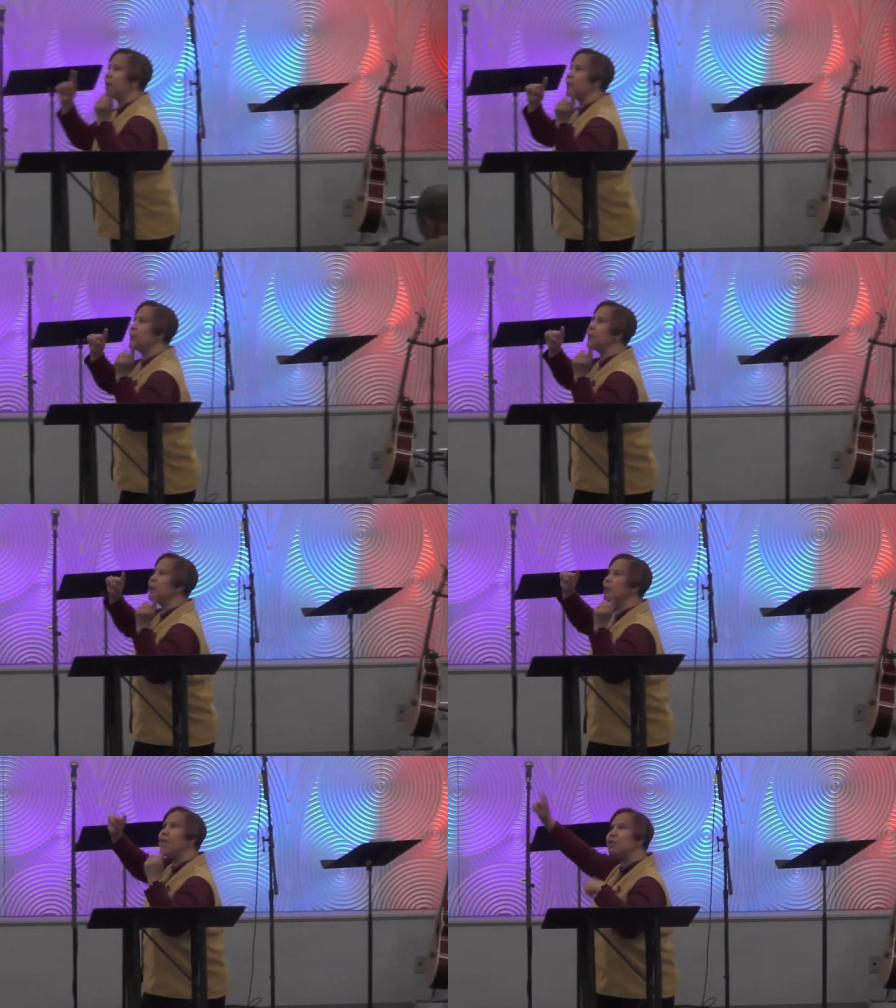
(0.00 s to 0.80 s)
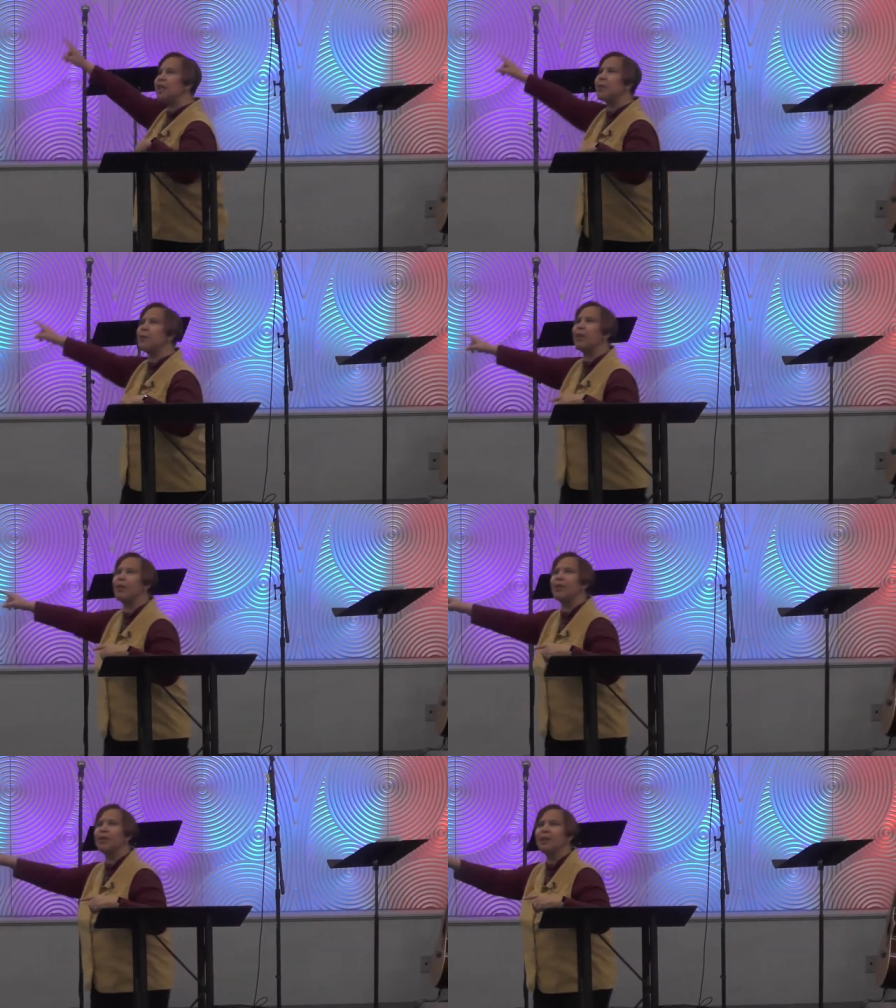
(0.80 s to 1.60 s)
about people a long time
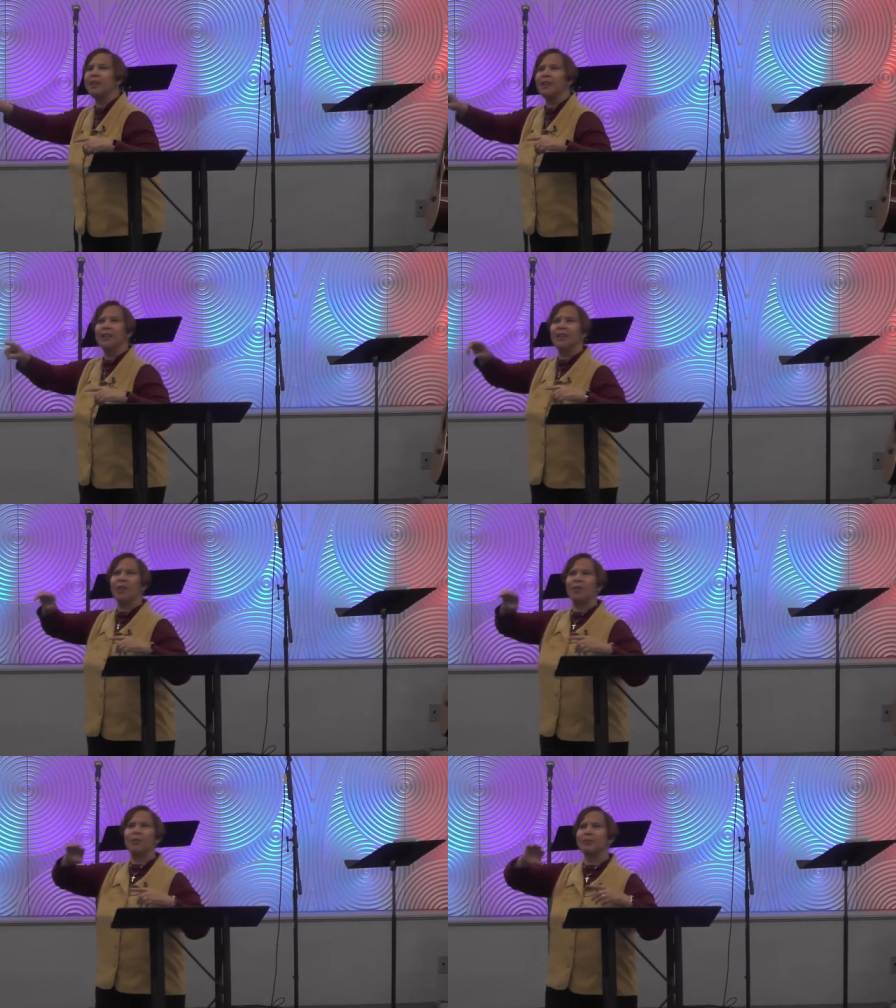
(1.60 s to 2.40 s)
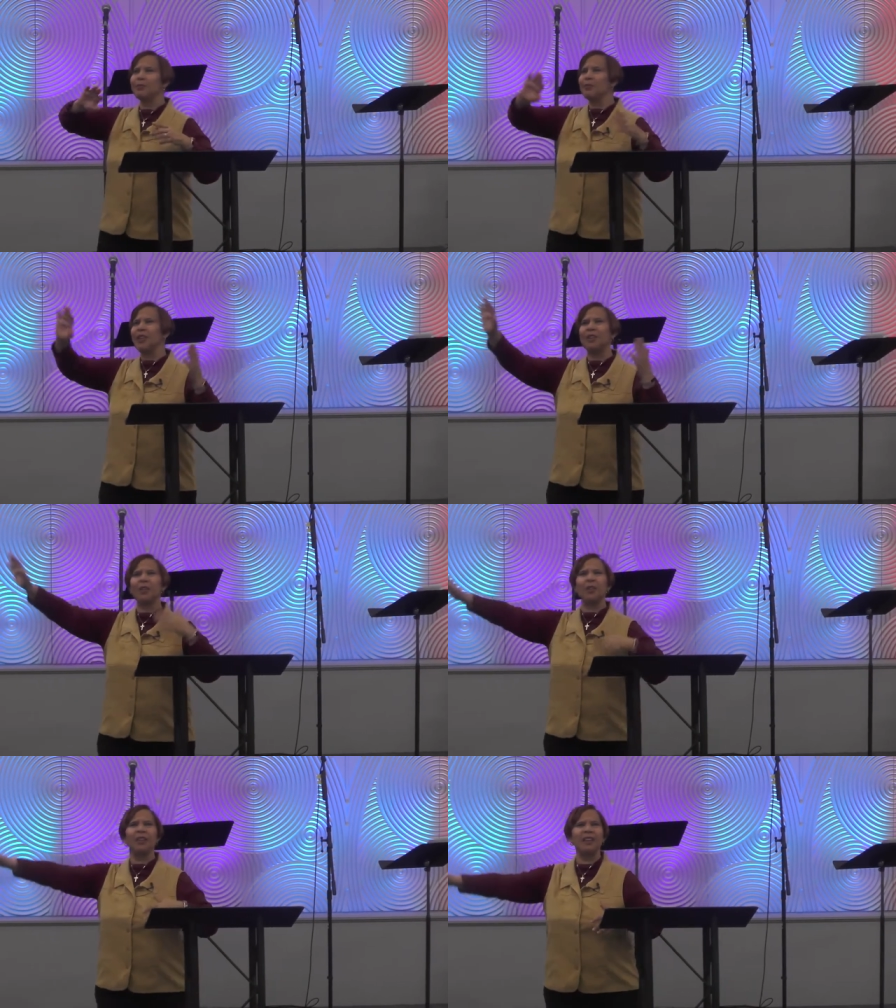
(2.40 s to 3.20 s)
ago, you know, in
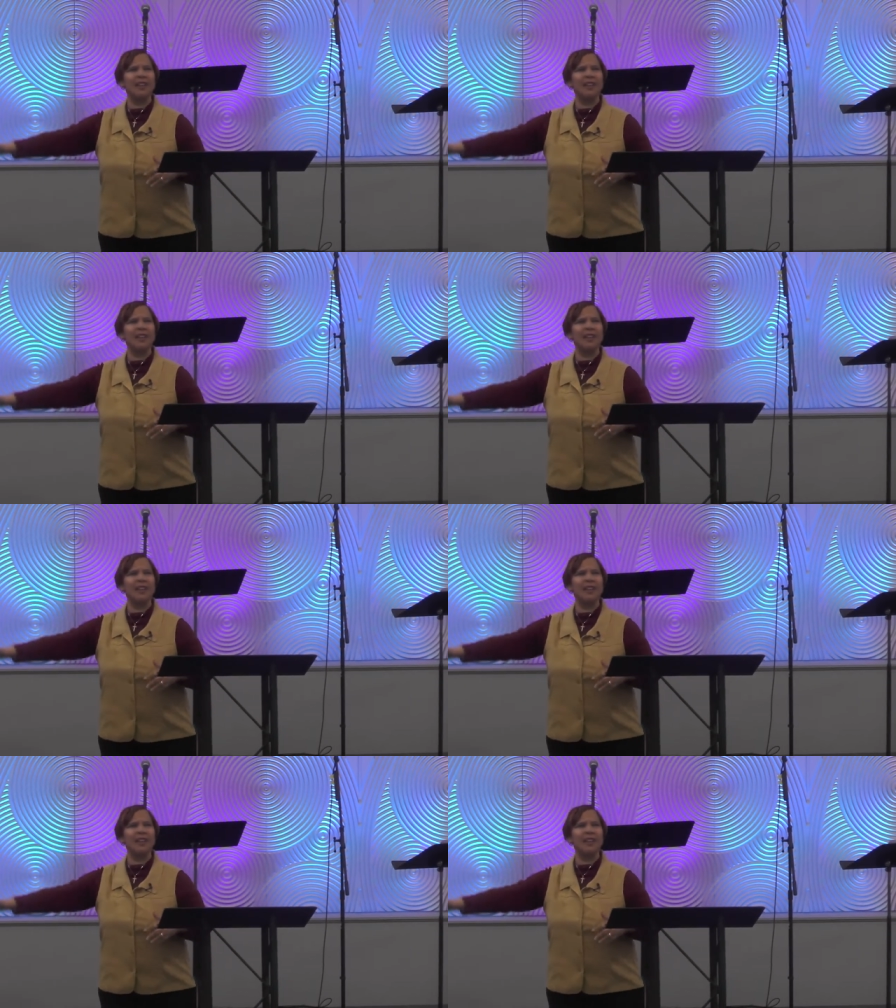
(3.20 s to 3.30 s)
the early